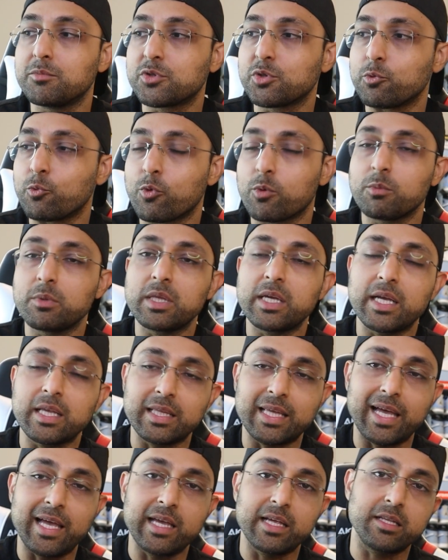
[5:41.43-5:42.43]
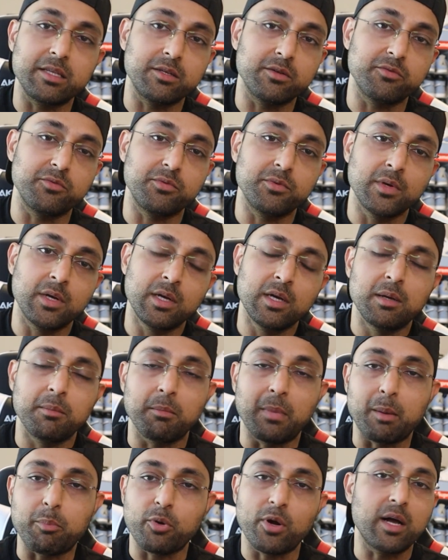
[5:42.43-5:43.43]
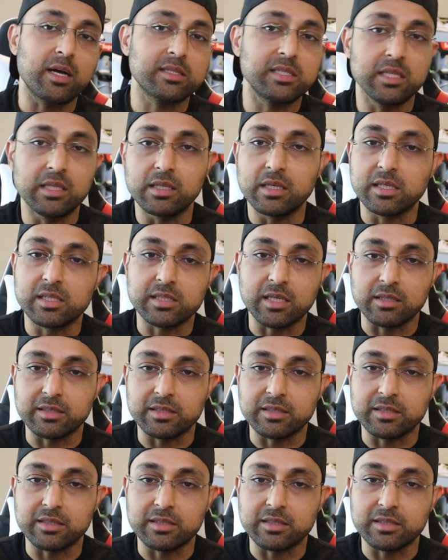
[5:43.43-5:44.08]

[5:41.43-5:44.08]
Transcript: So normally at the end of my proxy list,